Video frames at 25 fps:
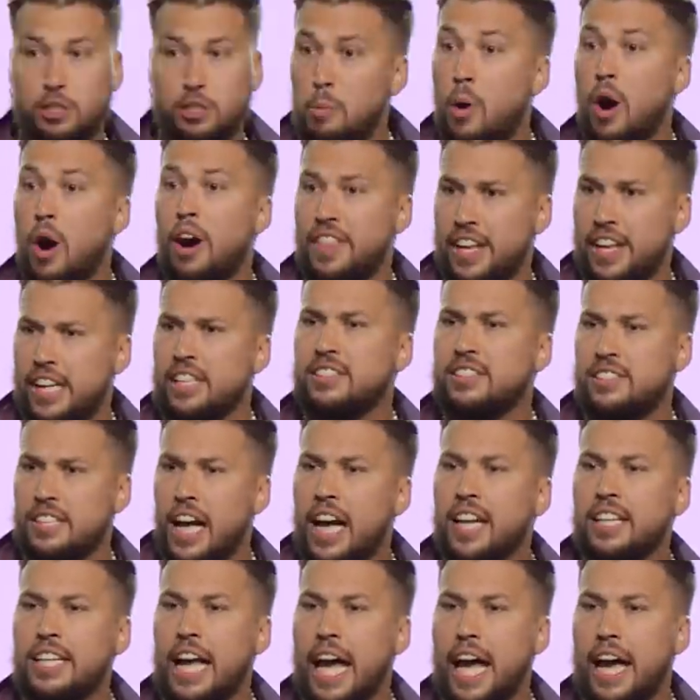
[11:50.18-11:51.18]
more than a
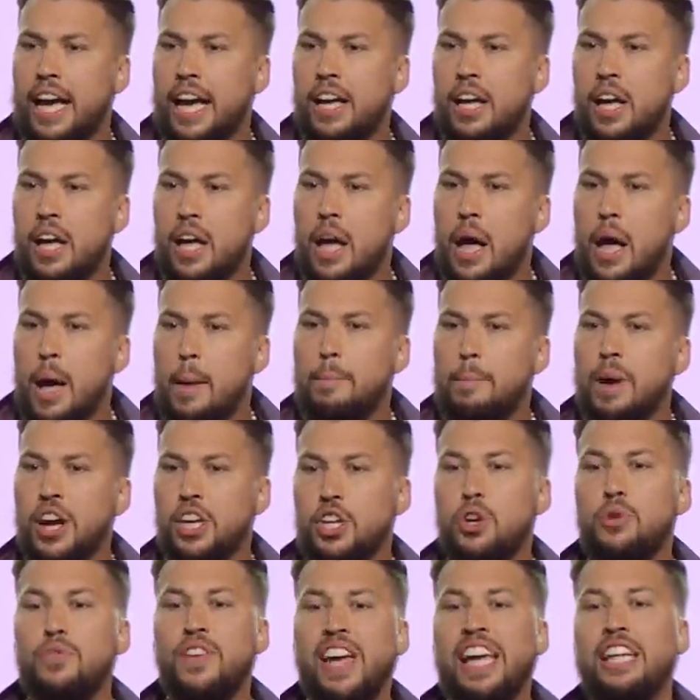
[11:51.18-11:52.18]
Sunday, but
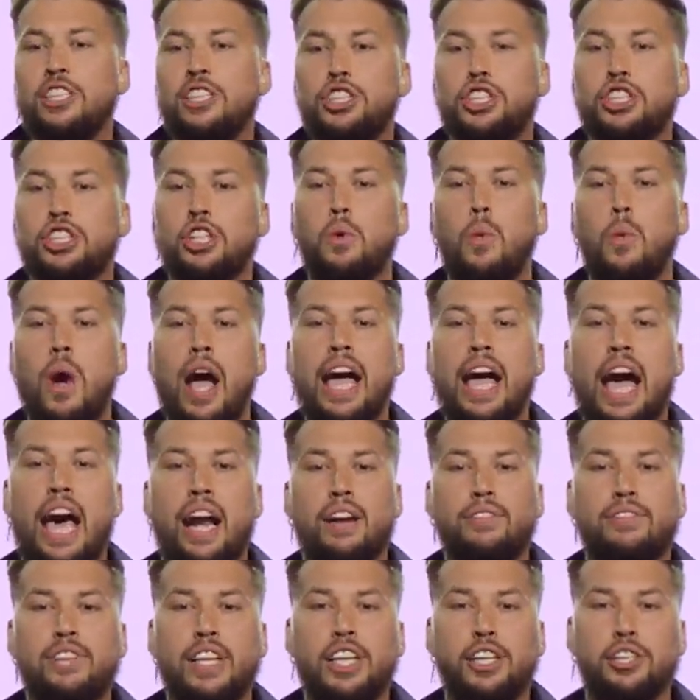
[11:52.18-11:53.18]
you've inched your way out
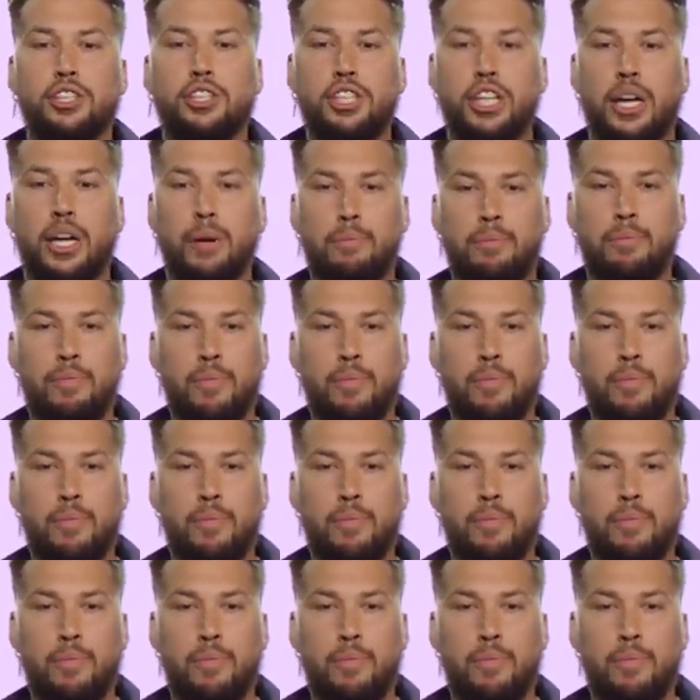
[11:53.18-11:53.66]
of leadership.